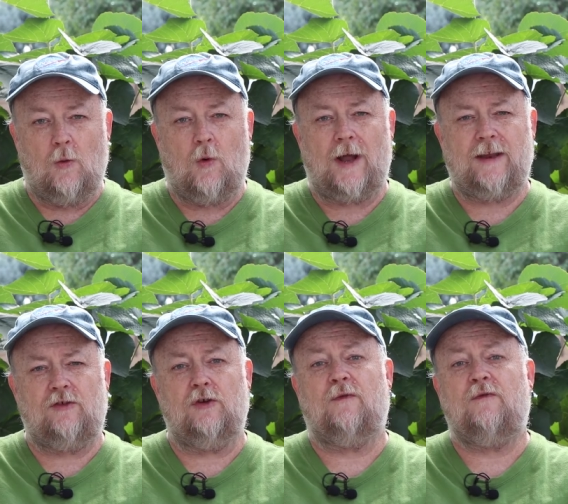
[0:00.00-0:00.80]
What
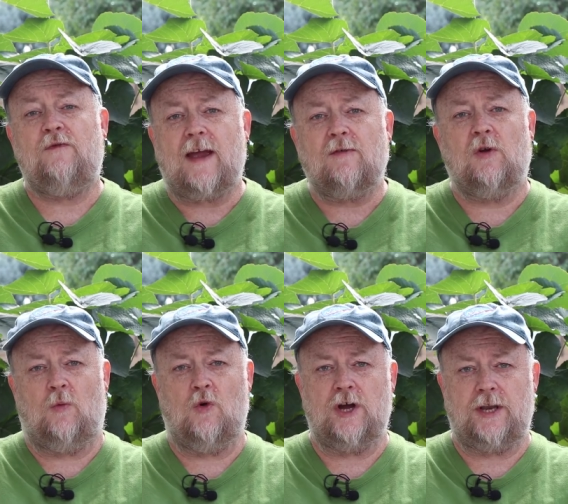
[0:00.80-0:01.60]
is your favorite
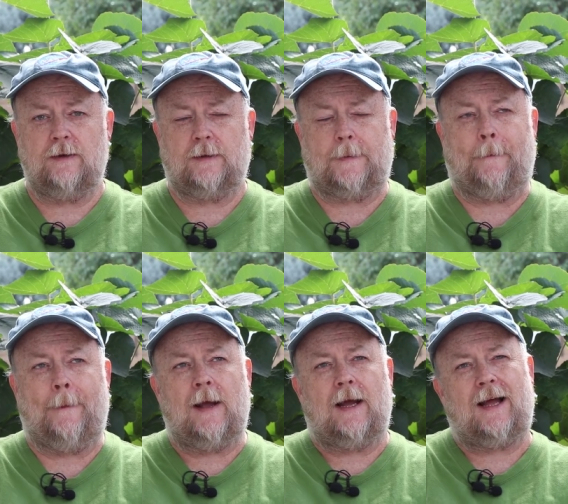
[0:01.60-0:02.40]
wood?
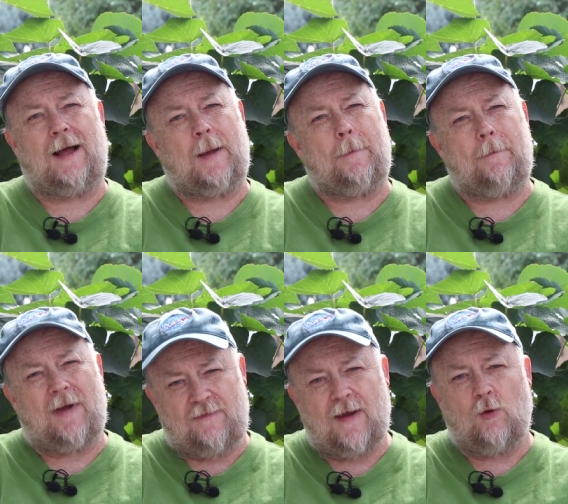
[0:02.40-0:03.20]
Uh,
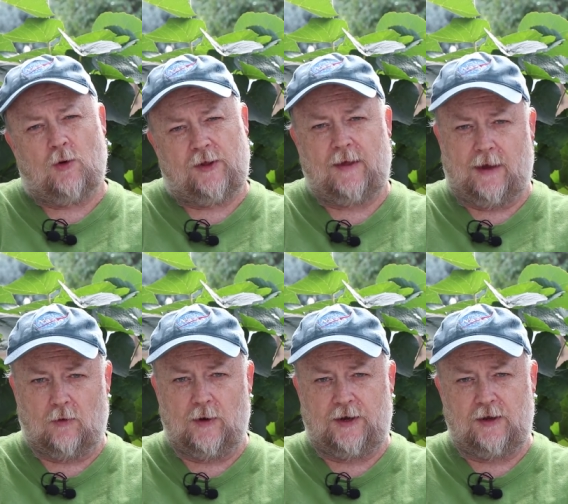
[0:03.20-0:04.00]
my favorite wood is
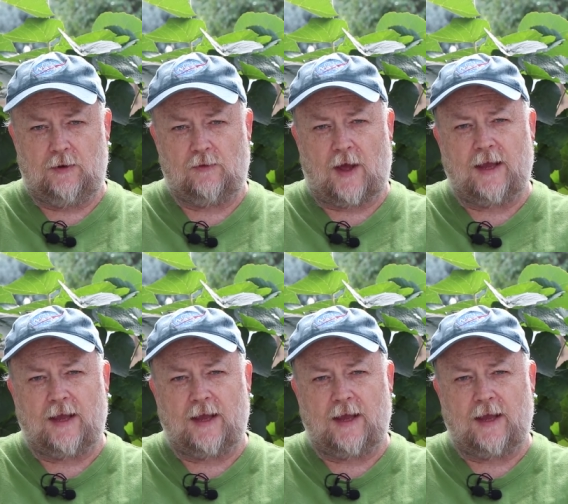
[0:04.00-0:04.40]
hickory to use.